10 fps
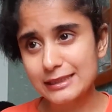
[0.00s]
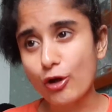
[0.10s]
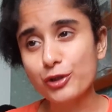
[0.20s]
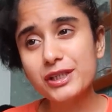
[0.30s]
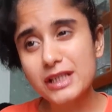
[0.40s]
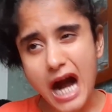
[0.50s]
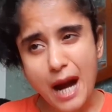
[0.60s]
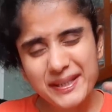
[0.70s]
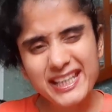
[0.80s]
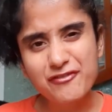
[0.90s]
or the
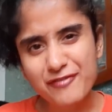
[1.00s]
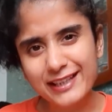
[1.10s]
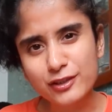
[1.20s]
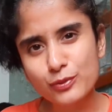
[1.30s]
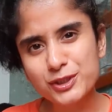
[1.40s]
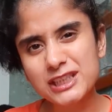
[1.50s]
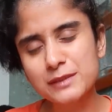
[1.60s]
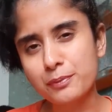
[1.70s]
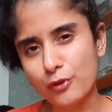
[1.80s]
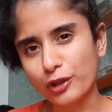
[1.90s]
calming effect which is
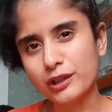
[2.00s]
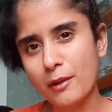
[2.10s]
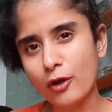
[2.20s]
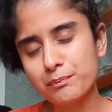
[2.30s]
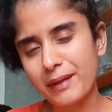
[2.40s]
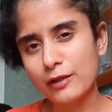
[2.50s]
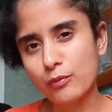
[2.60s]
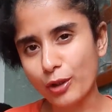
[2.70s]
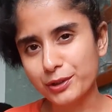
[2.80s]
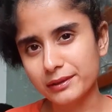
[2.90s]
brought about by
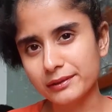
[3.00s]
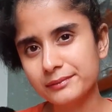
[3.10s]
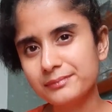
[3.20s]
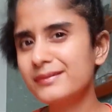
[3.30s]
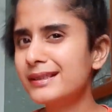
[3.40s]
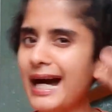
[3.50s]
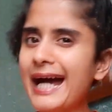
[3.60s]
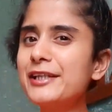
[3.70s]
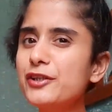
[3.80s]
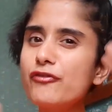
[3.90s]
water
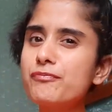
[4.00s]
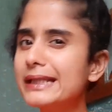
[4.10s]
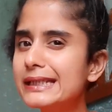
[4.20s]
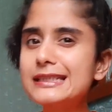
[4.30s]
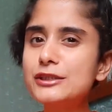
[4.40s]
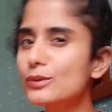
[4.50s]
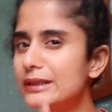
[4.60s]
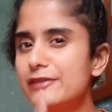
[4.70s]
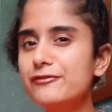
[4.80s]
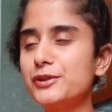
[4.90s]
kind of begins to
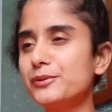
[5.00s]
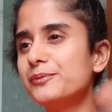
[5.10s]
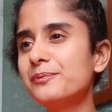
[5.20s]
leave you.